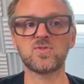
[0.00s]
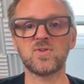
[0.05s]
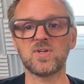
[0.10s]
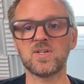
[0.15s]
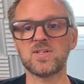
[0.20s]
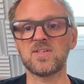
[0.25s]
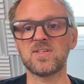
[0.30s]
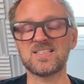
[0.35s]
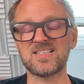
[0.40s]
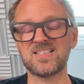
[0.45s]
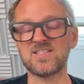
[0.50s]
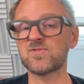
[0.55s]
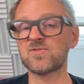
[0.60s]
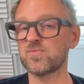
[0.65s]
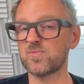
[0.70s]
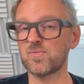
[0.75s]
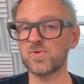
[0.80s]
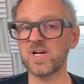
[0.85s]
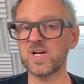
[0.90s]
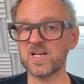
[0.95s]
to it, this is a
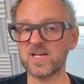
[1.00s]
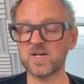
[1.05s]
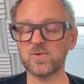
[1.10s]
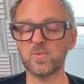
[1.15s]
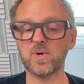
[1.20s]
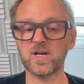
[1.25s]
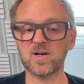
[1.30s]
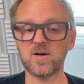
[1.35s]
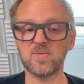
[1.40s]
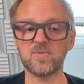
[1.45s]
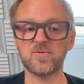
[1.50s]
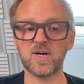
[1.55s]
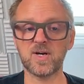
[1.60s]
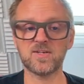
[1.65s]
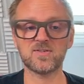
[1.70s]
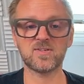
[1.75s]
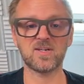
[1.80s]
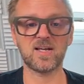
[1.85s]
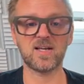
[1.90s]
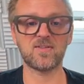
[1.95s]
really quick
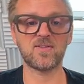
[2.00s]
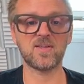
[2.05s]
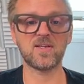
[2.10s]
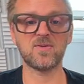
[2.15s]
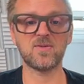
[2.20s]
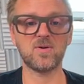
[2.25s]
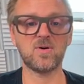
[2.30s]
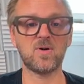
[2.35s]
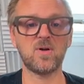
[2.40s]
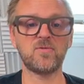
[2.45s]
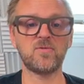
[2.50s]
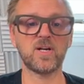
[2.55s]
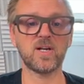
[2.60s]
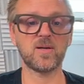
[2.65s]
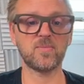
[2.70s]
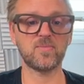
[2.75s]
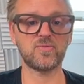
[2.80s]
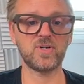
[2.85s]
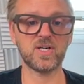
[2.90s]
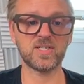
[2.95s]
operation. I think you're already
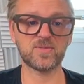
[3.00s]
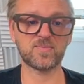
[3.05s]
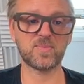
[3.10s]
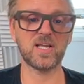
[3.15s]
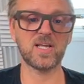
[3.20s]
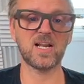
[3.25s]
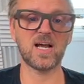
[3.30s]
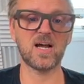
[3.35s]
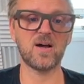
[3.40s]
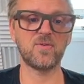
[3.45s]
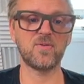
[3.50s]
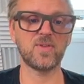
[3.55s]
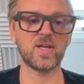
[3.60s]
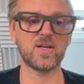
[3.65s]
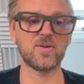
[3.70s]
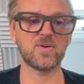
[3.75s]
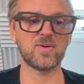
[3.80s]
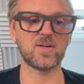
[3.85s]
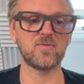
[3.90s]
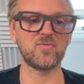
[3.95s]
impressed by now
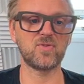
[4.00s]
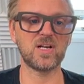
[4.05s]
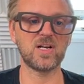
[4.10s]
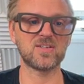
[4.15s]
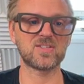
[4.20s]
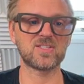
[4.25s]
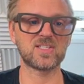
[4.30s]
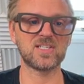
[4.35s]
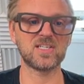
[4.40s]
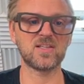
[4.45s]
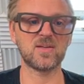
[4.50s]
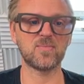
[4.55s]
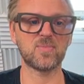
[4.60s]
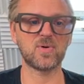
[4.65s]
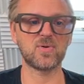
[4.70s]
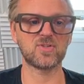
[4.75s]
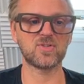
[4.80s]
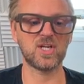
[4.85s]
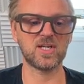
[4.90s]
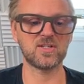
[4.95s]
that you can really see the
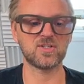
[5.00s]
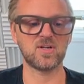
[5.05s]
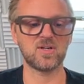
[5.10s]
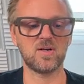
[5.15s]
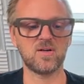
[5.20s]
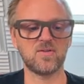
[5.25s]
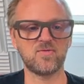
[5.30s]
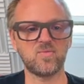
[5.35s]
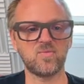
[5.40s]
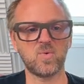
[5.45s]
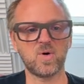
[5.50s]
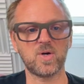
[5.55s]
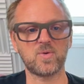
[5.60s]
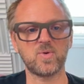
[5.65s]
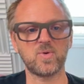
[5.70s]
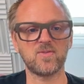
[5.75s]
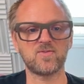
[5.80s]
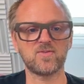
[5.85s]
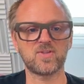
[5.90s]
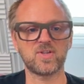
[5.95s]
potential of what
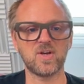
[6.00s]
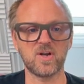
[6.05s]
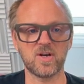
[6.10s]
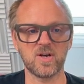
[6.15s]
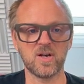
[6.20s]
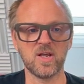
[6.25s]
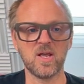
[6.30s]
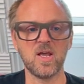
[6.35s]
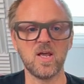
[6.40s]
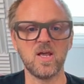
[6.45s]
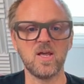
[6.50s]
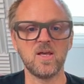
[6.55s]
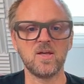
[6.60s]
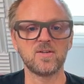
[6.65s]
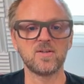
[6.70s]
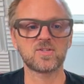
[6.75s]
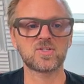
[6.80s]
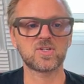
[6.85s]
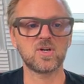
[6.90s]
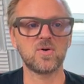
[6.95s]
we have done.
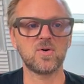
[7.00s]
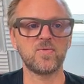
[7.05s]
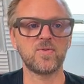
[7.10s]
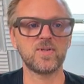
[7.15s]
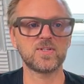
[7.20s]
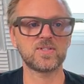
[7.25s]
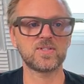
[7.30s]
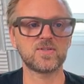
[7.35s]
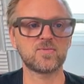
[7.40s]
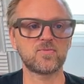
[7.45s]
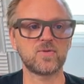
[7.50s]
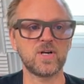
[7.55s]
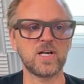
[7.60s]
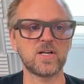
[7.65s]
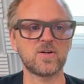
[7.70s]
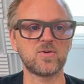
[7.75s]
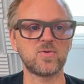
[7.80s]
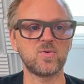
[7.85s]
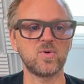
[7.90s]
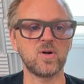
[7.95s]
So this is
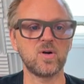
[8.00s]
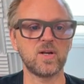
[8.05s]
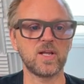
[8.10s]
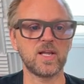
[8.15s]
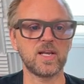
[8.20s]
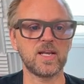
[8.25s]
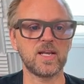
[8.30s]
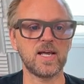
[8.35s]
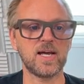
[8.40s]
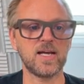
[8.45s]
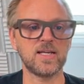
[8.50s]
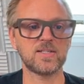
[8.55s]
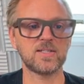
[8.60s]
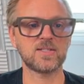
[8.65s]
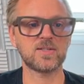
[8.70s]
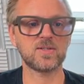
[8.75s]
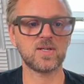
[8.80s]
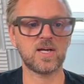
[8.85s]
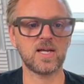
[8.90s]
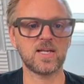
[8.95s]
really cool and
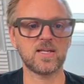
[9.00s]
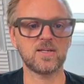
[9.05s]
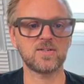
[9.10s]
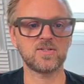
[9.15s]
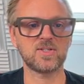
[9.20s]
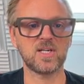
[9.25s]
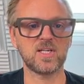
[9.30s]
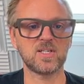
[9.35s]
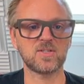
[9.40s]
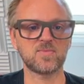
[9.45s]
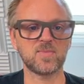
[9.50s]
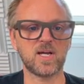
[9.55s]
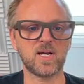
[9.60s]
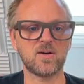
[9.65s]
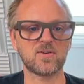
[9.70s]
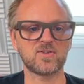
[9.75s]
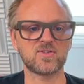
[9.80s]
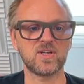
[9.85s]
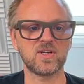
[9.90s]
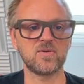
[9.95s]
nice. I can change my
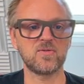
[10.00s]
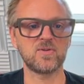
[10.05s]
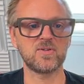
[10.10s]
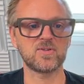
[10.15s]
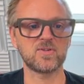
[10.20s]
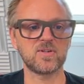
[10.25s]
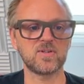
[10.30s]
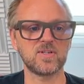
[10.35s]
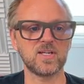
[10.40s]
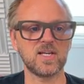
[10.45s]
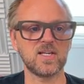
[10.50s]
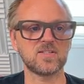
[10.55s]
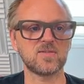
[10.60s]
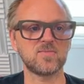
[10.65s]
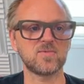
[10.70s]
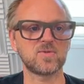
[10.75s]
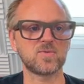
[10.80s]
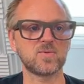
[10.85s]
auxiliaries on the ATEM